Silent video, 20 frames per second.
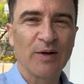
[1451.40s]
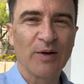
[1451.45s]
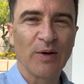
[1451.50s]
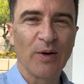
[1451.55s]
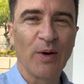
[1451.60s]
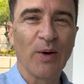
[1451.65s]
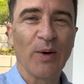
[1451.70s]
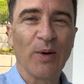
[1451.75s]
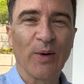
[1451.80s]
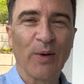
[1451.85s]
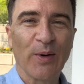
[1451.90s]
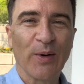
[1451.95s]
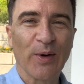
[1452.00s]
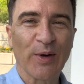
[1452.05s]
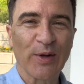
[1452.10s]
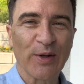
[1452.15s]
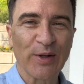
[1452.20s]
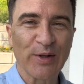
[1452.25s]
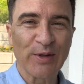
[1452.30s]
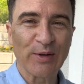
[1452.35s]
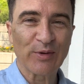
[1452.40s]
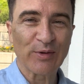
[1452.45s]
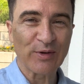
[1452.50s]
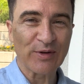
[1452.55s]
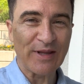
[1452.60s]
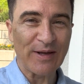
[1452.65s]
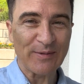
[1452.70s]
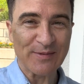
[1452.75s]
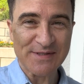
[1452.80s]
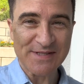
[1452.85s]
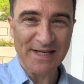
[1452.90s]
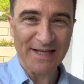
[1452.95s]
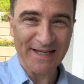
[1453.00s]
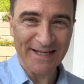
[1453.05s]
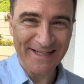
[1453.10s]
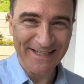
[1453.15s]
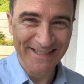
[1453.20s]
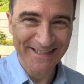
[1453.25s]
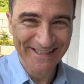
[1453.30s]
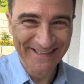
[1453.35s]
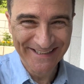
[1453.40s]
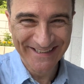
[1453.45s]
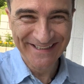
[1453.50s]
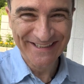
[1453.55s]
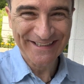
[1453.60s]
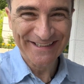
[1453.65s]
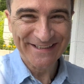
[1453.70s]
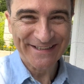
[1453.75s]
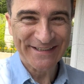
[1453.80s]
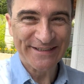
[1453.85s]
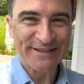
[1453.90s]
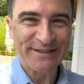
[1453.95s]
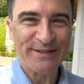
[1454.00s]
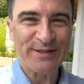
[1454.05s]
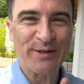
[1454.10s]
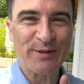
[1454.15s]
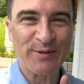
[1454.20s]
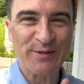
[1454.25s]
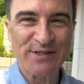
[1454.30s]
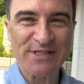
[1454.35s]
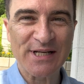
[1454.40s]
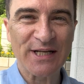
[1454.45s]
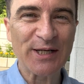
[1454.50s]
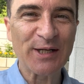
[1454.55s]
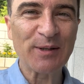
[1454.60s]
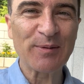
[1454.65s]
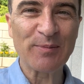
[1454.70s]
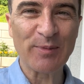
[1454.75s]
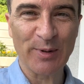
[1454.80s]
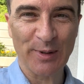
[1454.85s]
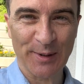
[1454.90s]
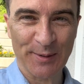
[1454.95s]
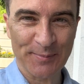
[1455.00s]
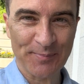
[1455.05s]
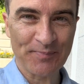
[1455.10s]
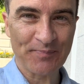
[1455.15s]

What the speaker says: Oh, you thought that was it? No, there's a little more.